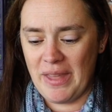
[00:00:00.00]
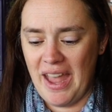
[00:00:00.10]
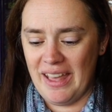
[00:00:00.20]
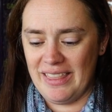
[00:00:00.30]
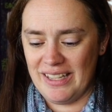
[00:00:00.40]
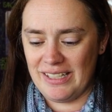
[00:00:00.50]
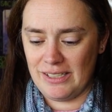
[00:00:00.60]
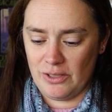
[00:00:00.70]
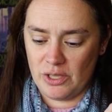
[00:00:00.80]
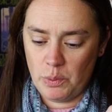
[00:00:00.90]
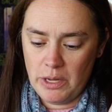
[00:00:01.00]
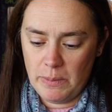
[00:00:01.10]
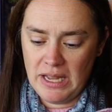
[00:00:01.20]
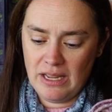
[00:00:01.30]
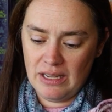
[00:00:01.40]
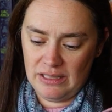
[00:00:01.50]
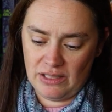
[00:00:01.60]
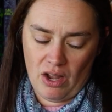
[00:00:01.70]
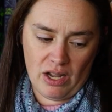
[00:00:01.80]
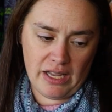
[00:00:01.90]
And this is her Sweet Pea
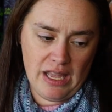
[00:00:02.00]
sock